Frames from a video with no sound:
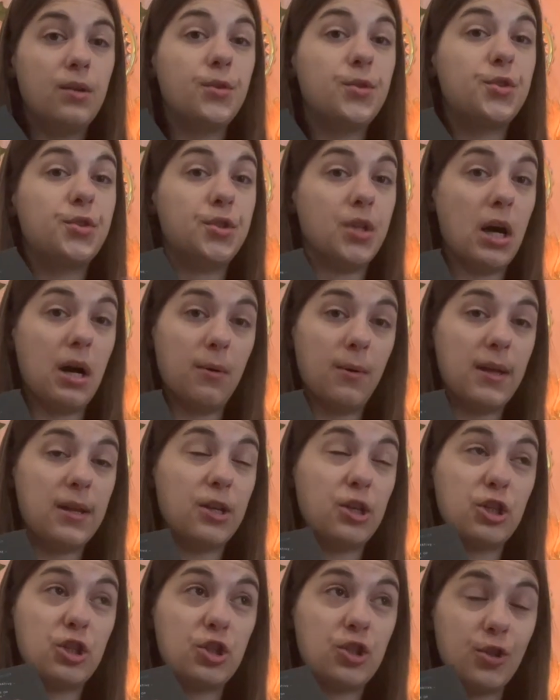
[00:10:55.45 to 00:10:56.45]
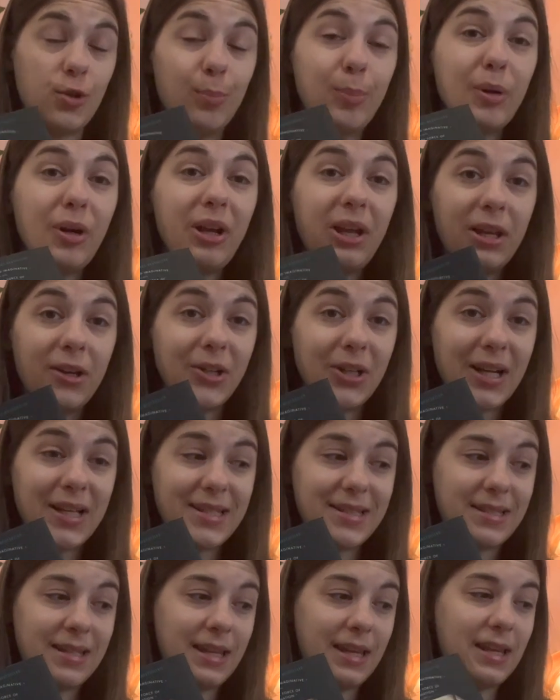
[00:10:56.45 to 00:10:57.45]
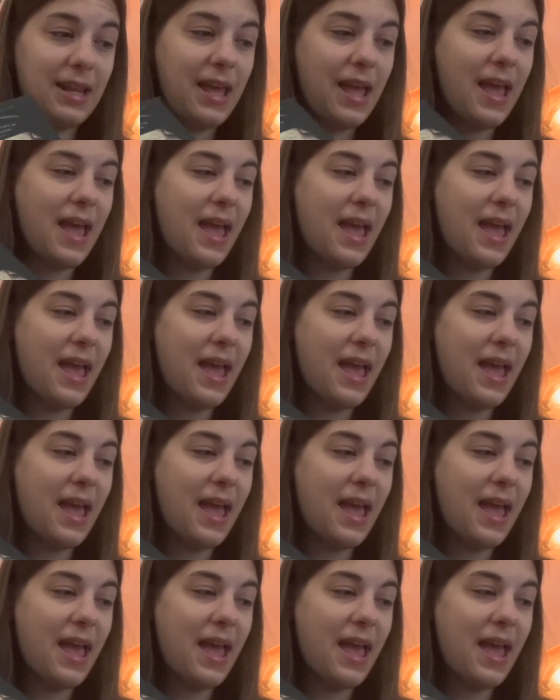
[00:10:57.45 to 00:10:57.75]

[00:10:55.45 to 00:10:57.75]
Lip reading: So it is super interesting,